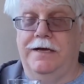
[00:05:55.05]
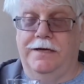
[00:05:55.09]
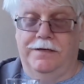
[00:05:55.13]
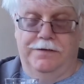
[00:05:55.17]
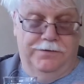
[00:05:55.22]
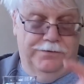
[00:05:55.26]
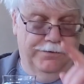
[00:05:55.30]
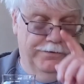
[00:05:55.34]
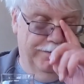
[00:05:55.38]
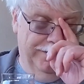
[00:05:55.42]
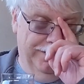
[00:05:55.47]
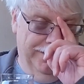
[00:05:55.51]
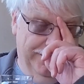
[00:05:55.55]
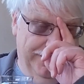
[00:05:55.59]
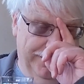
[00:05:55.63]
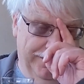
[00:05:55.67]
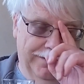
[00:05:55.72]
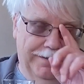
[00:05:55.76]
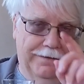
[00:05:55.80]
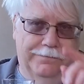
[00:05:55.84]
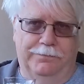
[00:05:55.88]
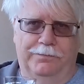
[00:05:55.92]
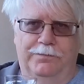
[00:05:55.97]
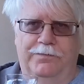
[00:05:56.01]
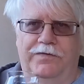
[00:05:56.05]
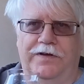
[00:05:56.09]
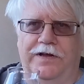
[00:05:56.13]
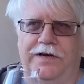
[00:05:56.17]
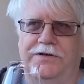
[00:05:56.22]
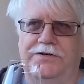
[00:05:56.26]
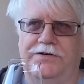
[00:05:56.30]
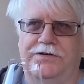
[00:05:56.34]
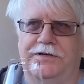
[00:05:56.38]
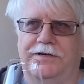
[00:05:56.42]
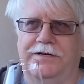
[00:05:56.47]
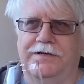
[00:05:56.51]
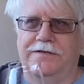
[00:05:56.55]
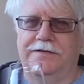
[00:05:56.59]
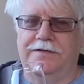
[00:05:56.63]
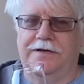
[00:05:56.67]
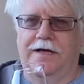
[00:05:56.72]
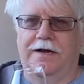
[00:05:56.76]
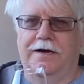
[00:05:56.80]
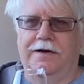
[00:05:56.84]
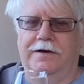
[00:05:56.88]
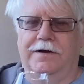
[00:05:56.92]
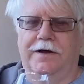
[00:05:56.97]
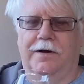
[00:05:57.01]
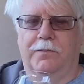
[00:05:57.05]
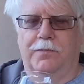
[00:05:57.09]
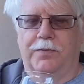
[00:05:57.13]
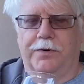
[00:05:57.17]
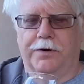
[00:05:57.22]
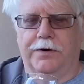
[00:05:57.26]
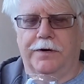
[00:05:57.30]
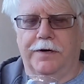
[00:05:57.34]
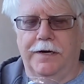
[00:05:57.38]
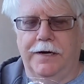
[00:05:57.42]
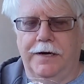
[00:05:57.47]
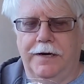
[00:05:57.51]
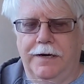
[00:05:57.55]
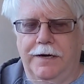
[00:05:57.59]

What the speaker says: It certainly, I'll finish it. It's not a dumper.